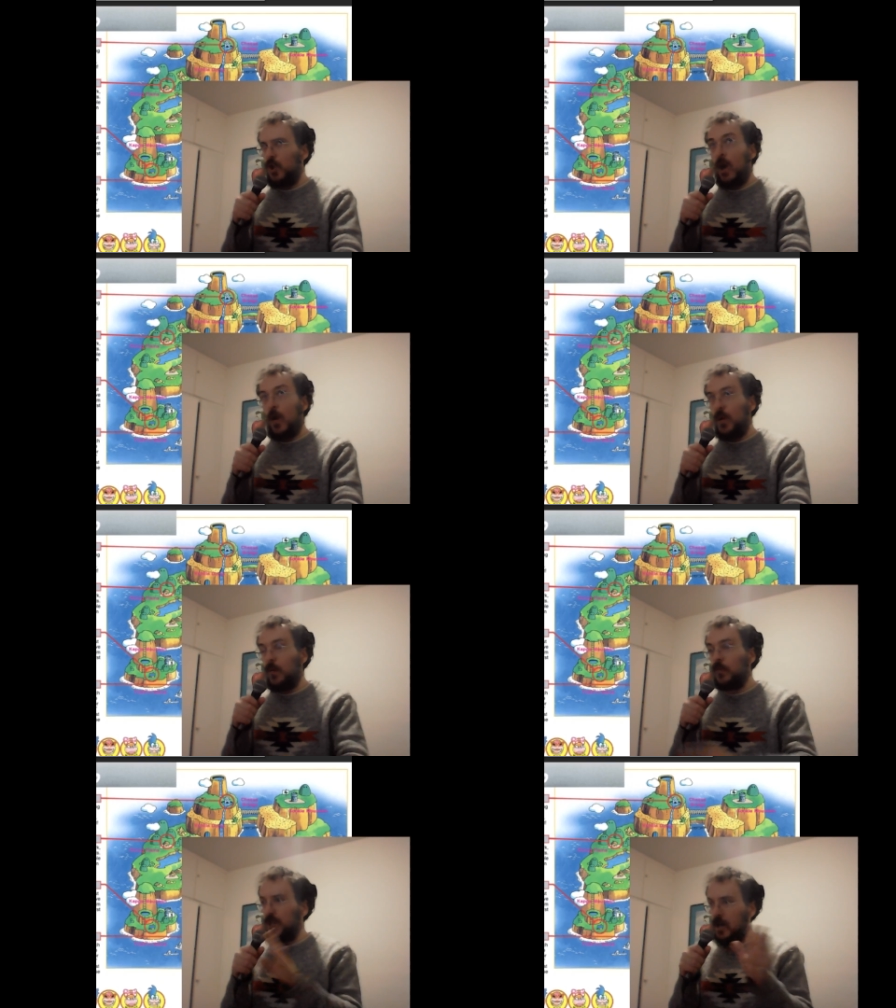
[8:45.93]
to
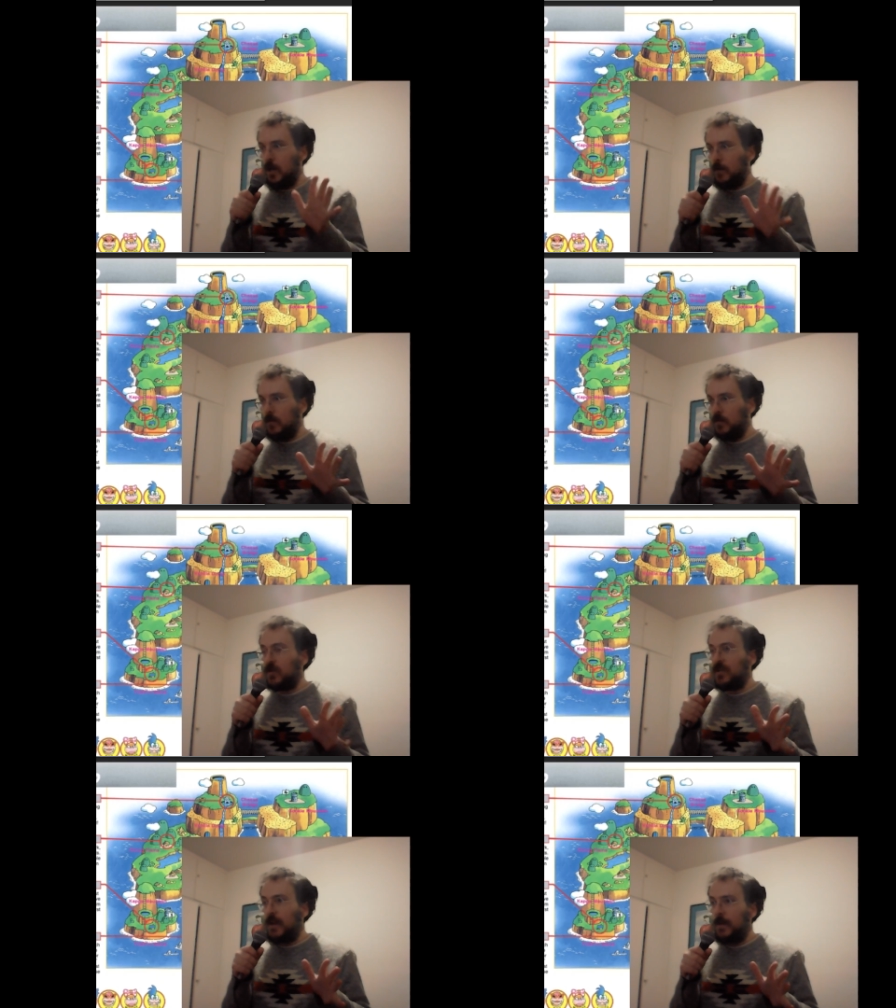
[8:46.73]
know at all
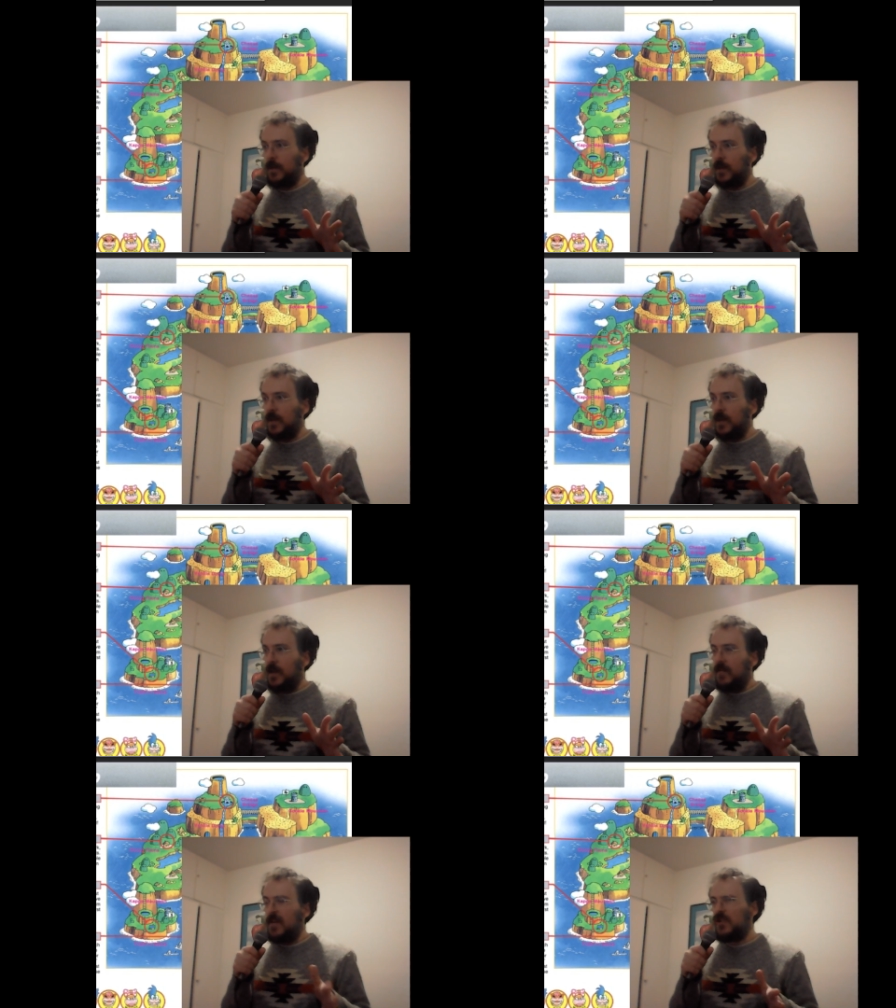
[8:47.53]
times what's happening.